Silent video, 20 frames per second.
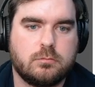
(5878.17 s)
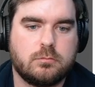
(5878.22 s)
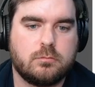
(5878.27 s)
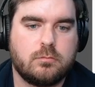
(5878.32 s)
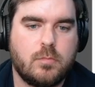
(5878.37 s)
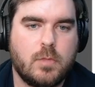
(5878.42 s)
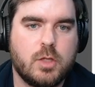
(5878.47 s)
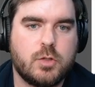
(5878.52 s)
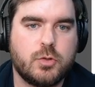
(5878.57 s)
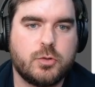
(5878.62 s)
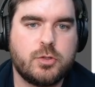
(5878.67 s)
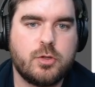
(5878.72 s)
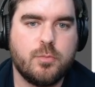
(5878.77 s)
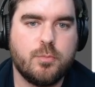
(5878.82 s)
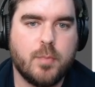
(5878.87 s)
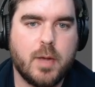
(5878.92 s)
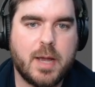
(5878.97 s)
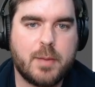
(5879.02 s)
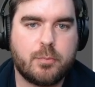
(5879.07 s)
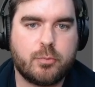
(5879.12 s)
This also
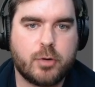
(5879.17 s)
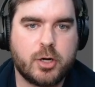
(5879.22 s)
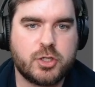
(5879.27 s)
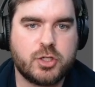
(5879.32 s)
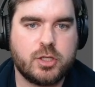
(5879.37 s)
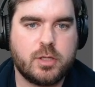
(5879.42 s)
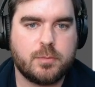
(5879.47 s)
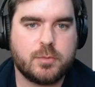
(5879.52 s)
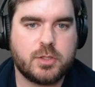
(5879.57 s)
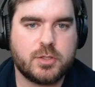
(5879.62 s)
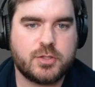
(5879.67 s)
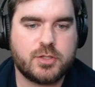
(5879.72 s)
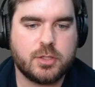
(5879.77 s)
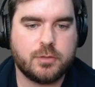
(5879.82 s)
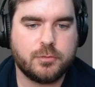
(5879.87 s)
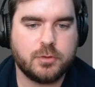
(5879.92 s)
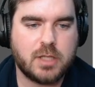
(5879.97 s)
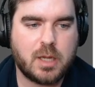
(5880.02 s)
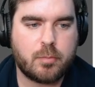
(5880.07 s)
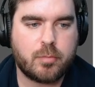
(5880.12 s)
might pressure them to
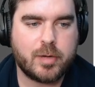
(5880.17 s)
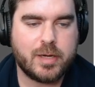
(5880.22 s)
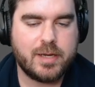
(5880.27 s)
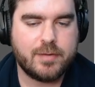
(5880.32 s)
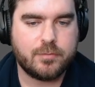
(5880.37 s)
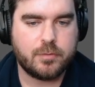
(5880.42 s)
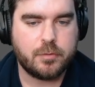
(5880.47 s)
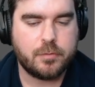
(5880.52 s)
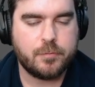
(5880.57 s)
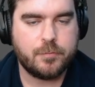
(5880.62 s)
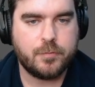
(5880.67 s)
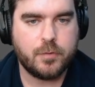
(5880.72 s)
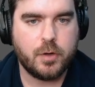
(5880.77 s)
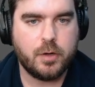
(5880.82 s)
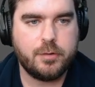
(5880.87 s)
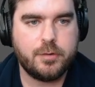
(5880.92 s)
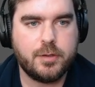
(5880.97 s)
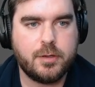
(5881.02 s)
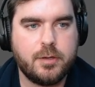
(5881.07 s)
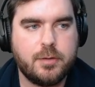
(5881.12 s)
Sylvan Library even
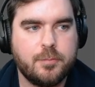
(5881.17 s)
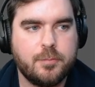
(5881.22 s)
further,